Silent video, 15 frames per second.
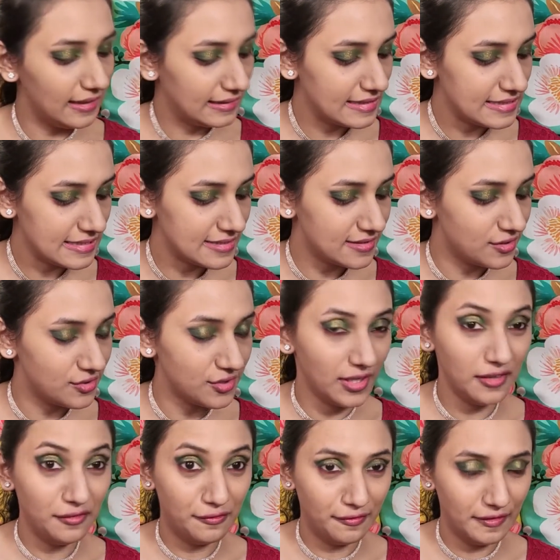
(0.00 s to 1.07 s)
and this is the
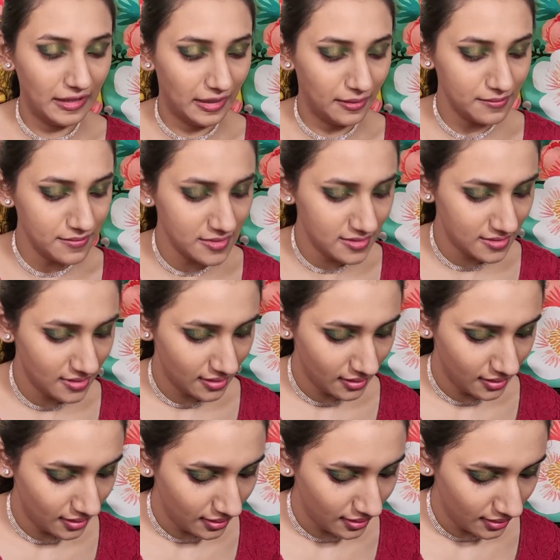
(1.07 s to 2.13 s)
shade Flames.
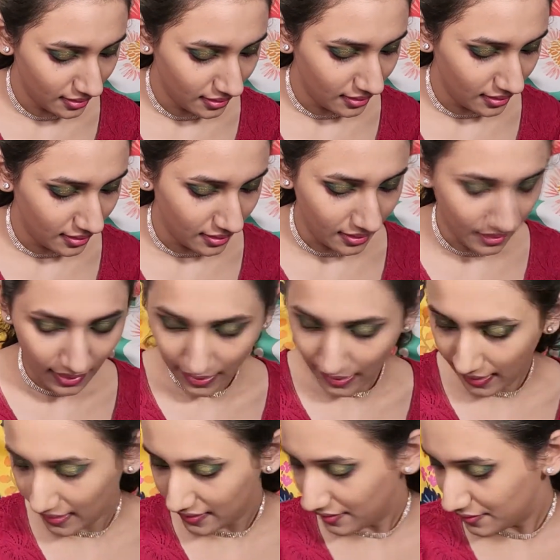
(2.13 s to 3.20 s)

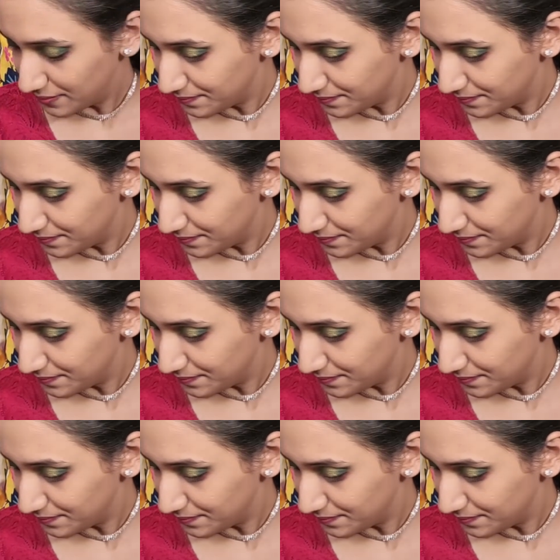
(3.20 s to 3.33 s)
And